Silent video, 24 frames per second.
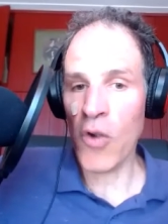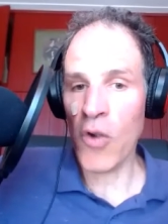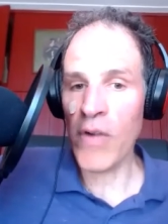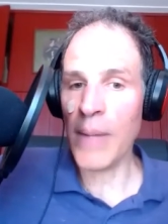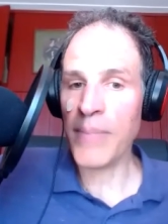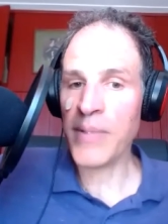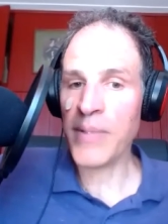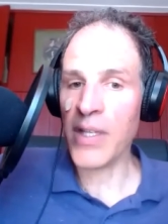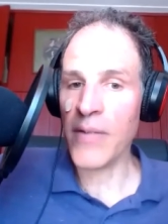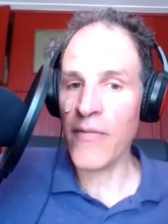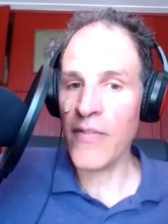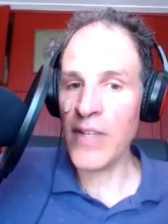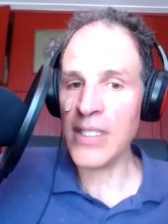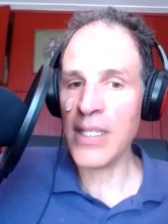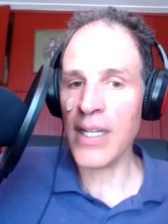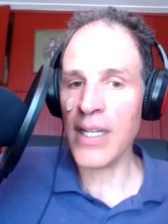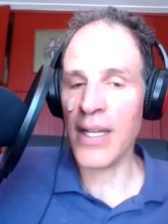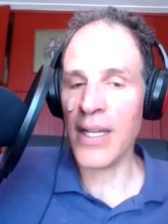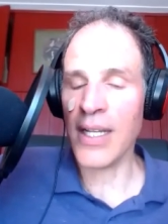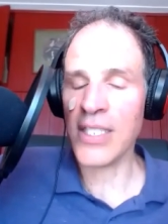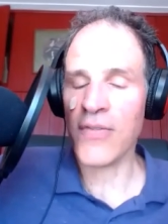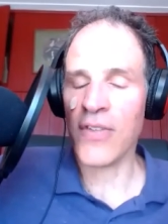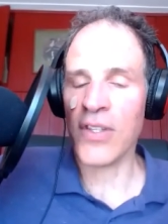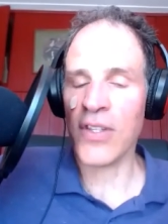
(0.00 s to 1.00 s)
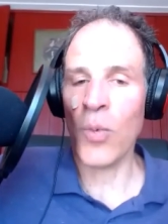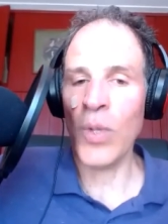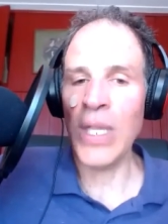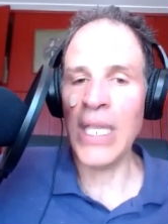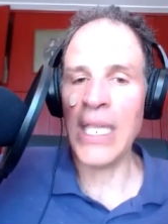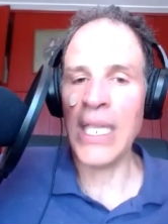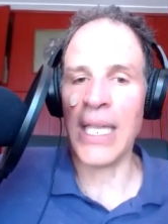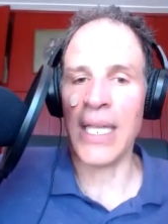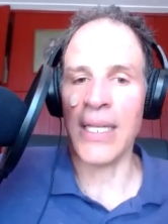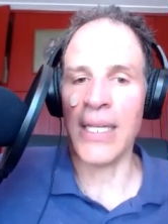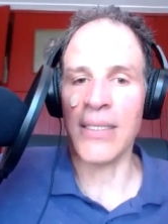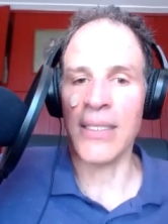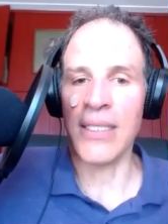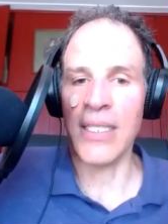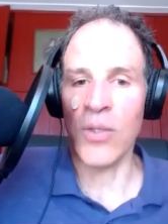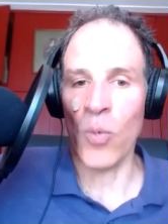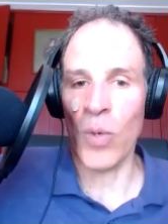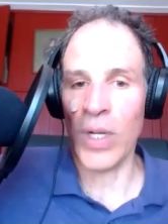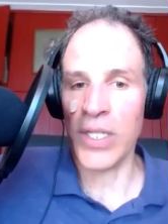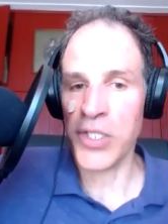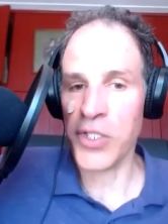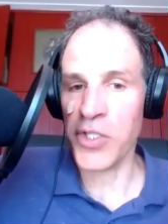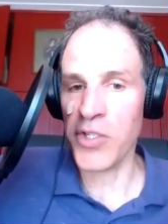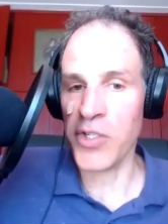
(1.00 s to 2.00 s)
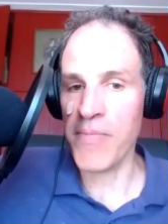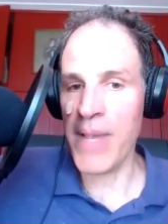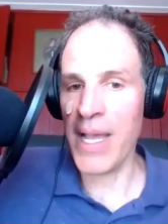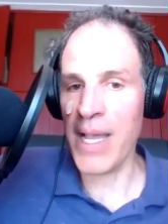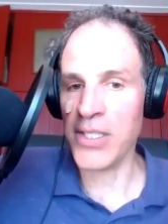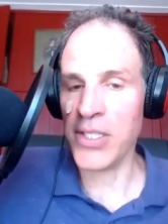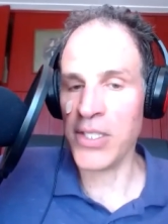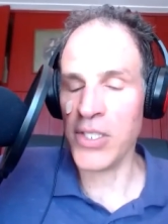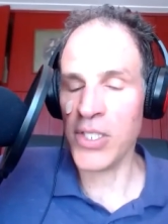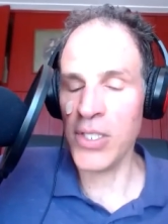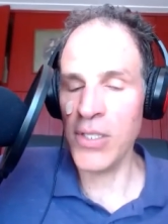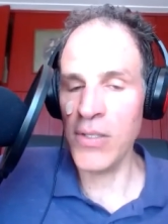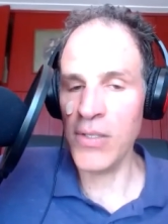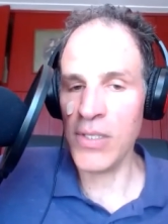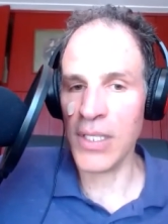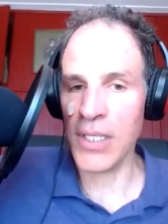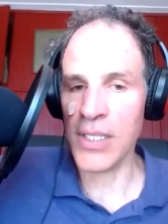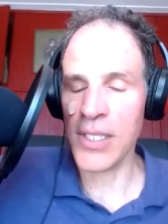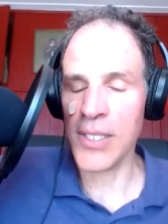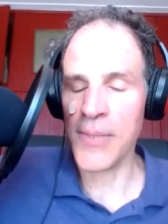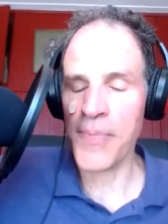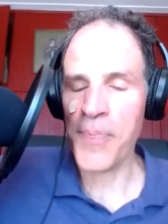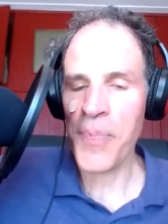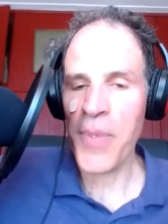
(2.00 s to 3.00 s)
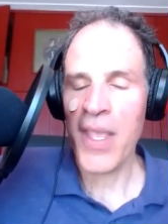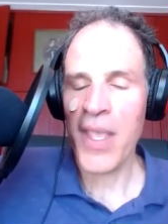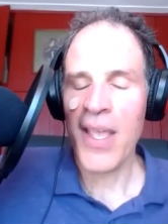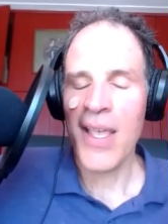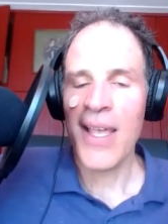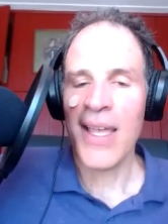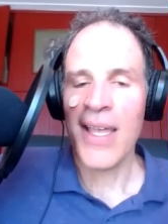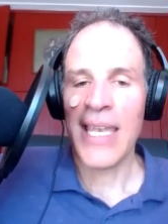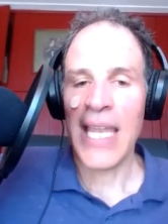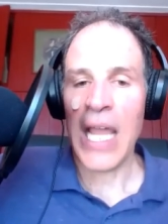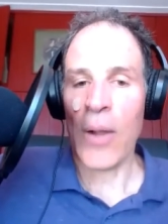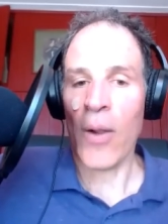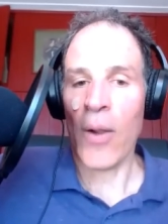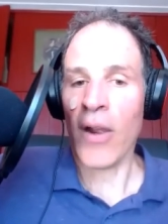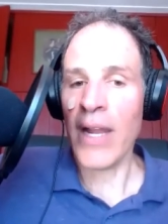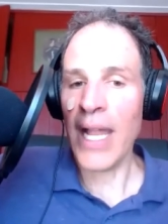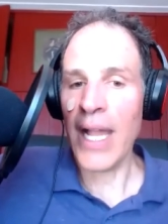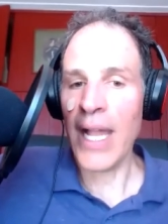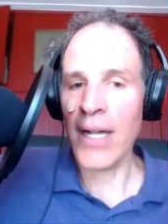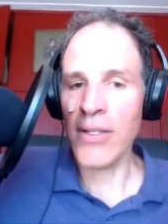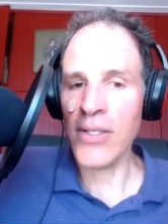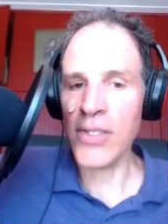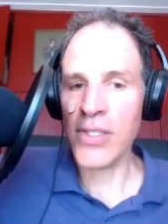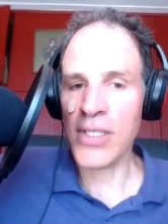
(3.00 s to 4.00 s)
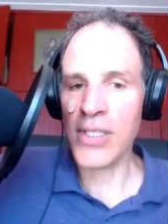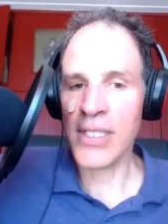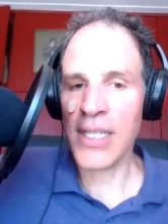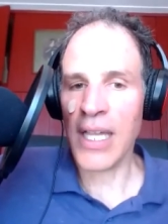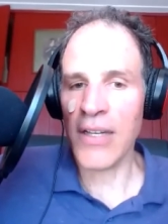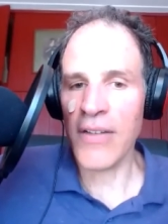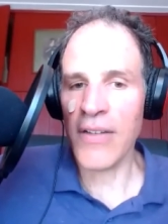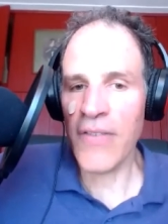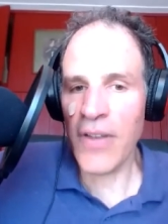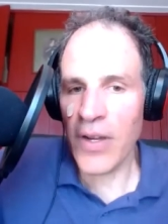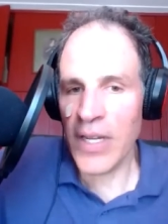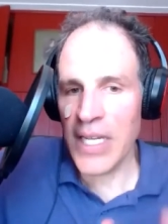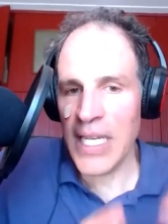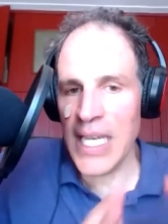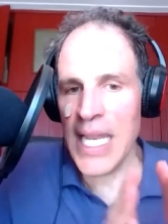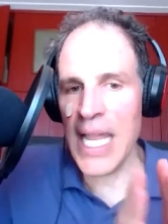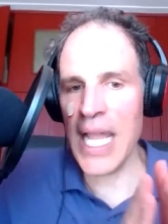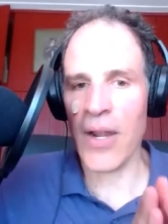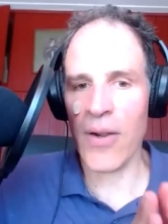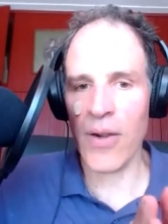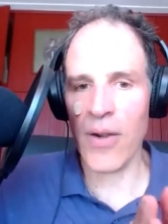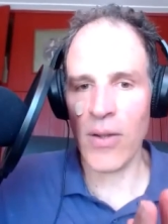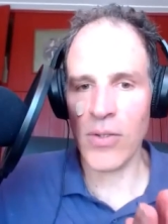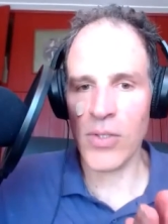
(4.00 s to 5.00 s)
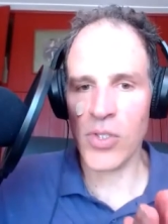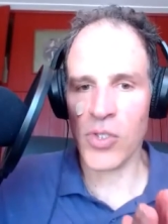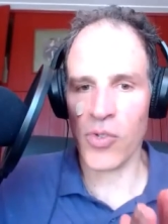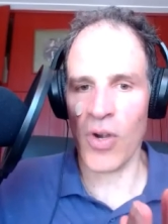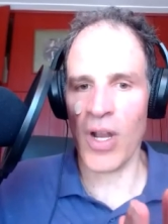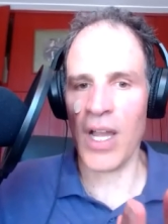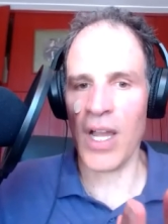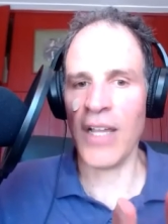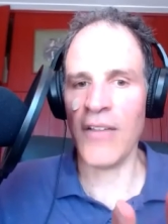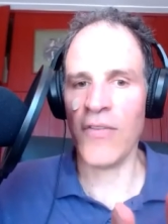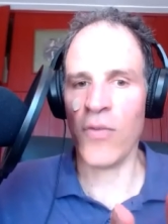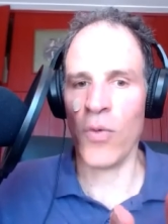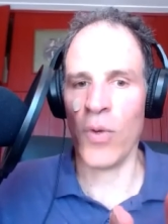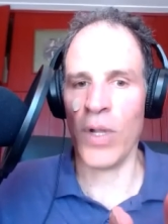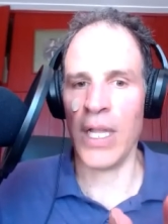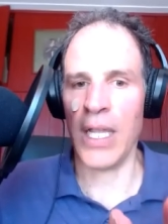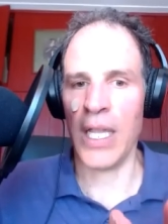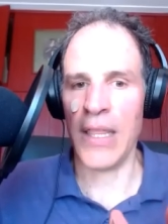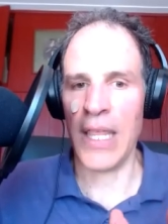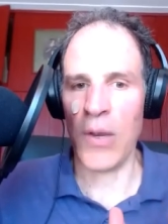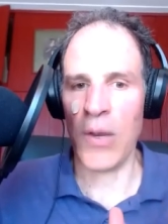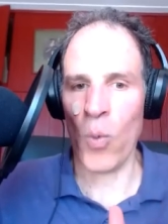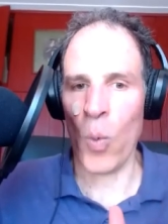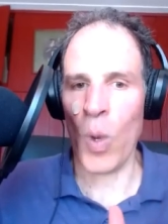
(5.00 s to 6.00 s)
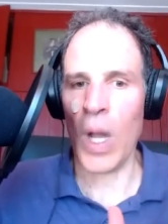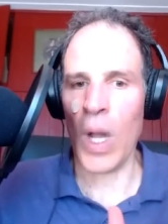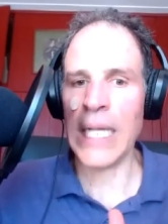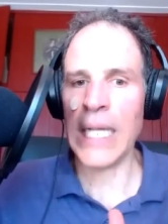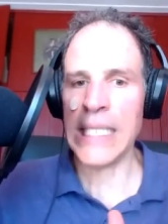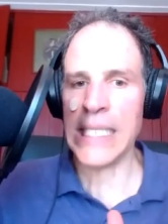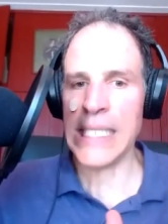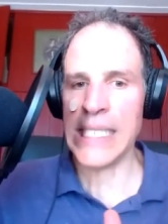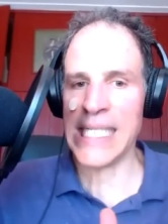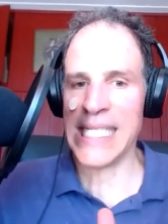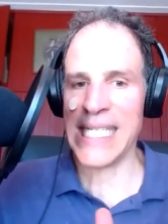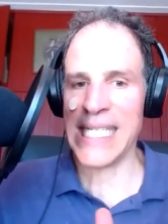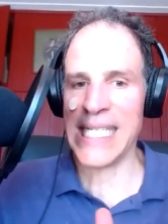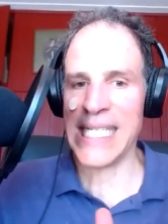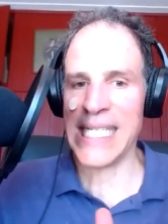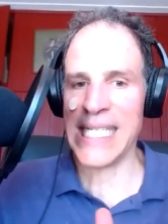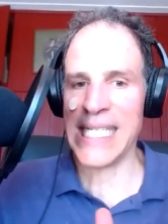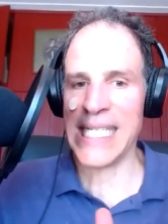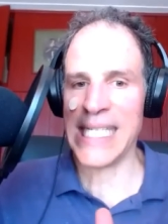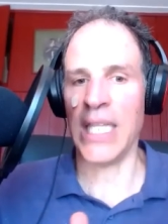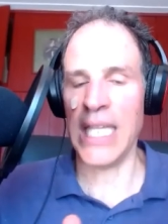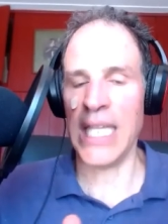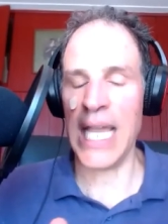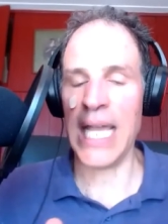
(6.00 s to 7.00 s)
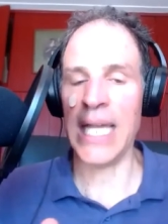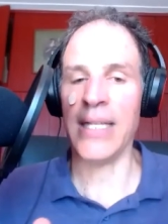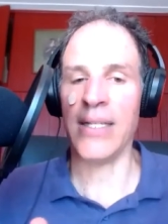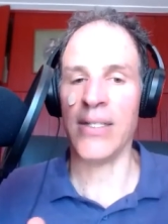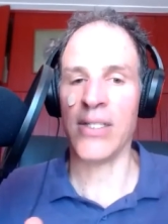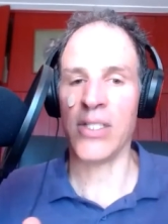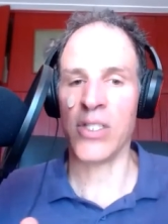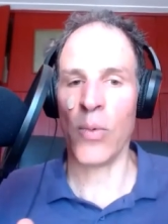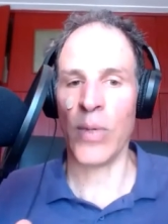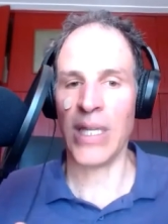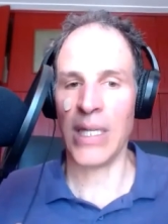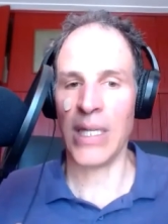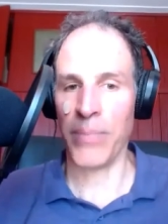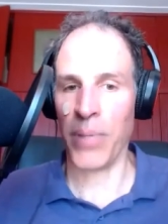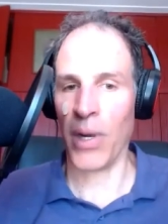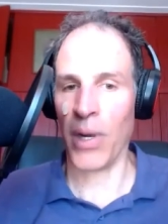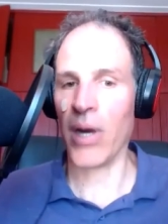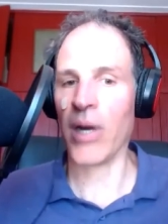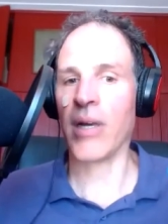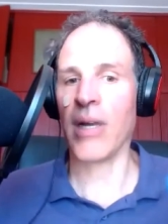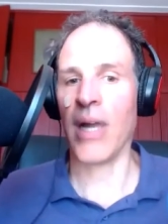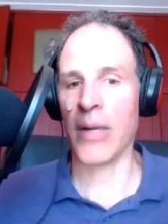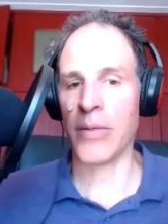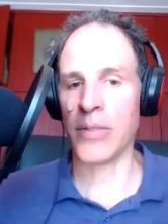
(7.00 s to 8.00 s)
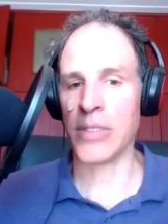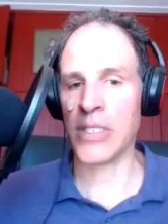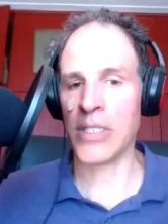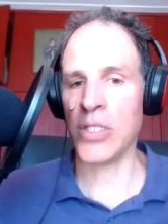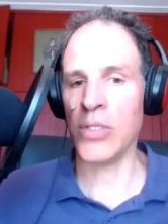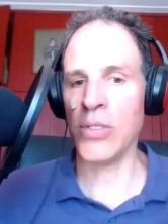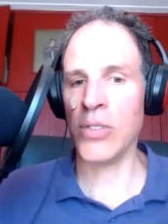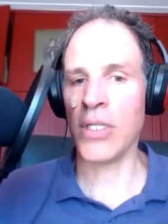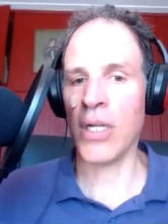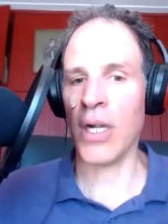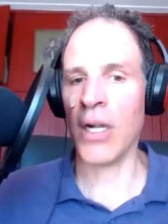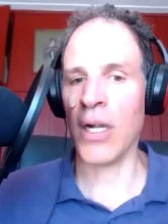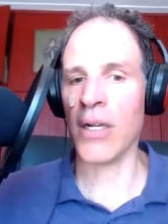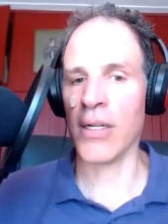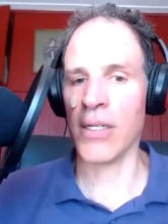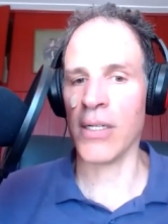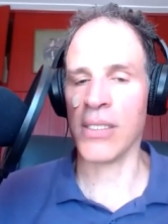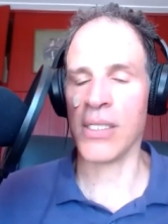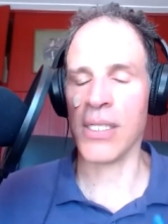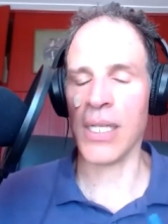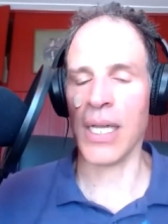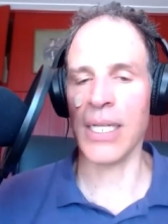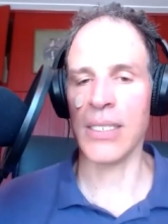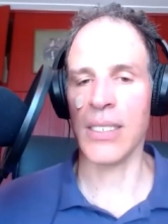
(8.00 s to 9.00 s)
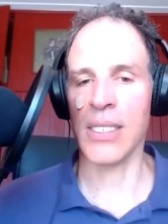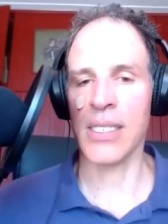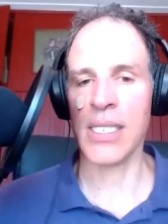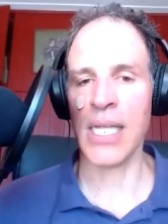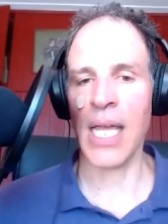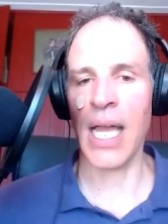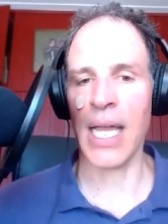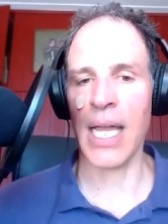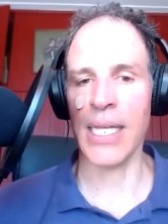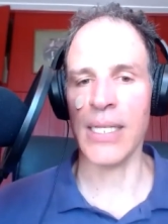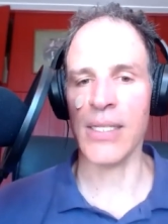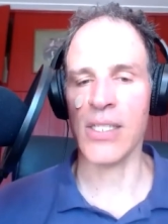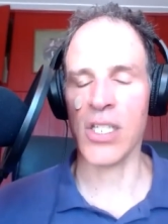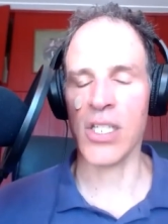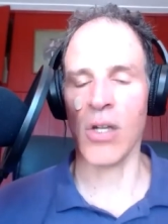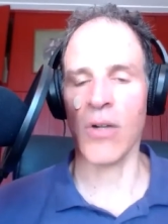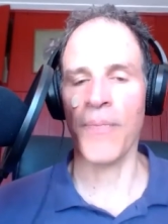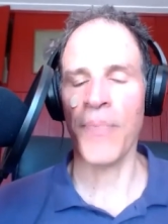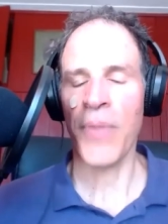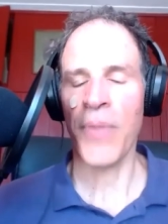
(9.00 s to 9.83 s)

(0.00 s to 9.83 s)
up to visit us for the weekend in Western Massachusetts. Now, our house has got a very narrow driveway that widens out at the end so we can park our two cars side to side. So,